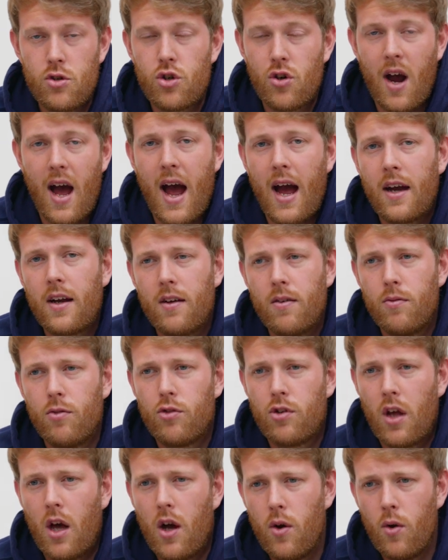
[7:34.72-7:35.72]
track,
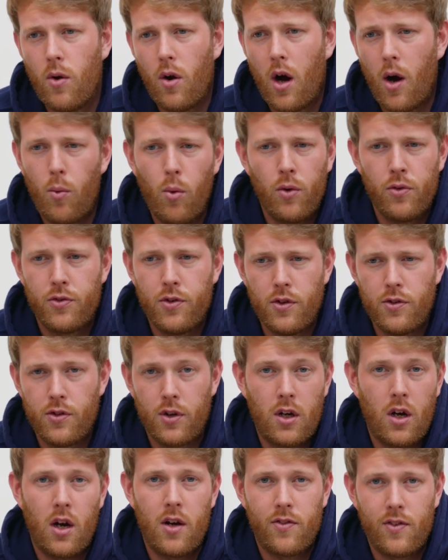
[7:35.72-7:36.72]
so I wanted to
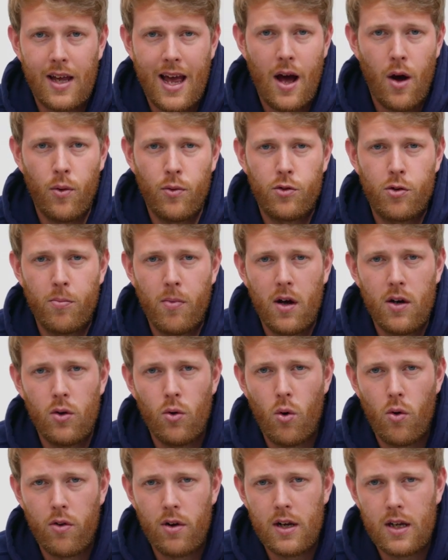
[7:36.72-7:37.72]
kind of get onto my
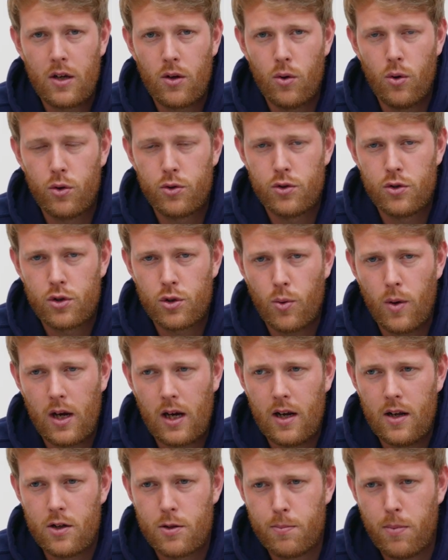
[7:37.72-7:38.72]
northerly course as
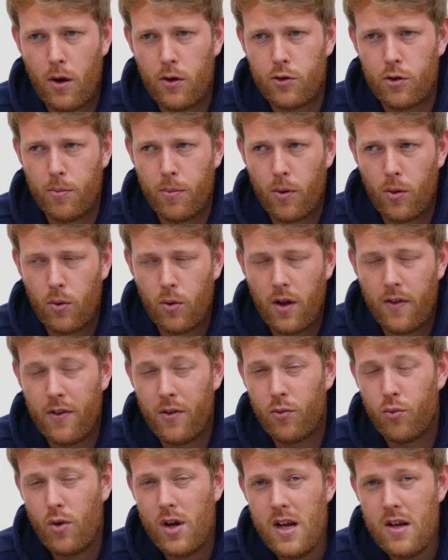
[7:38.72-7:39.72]
quickly as possible. And
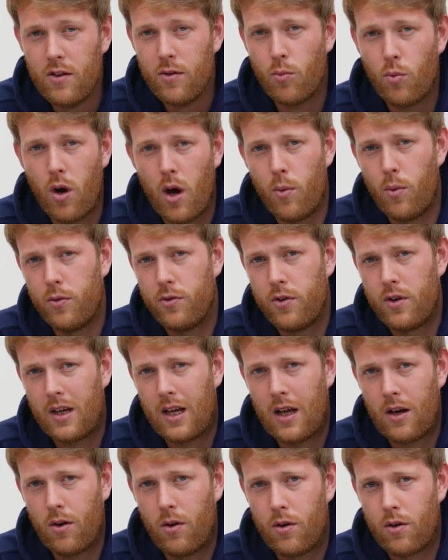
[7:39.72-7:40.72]
the reason why I wanted to
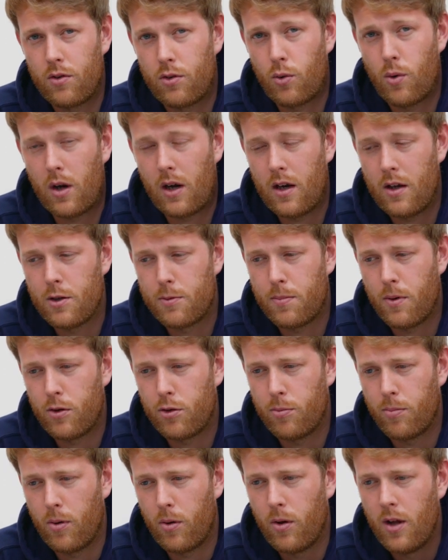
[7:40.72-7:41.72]
get on as quickly as
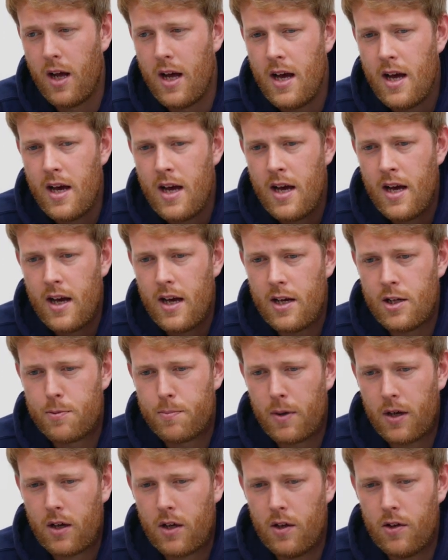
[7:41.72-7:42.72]
possible is
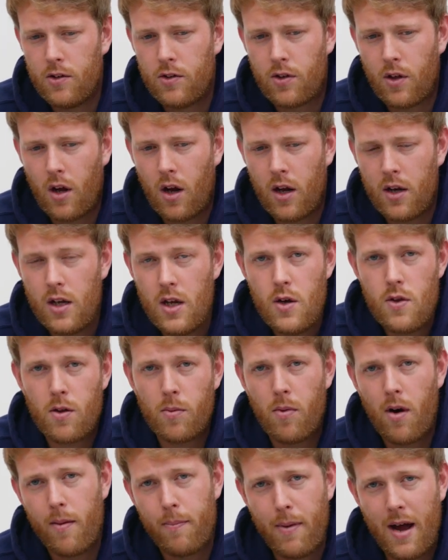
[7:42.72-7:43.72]
because I knew
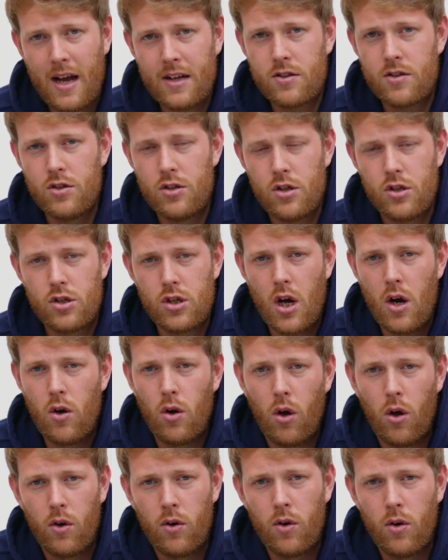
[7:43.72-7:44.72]
that my passenger
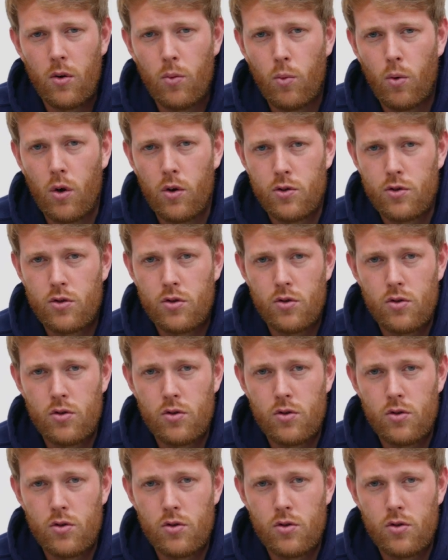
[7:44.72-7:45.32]
Jolon was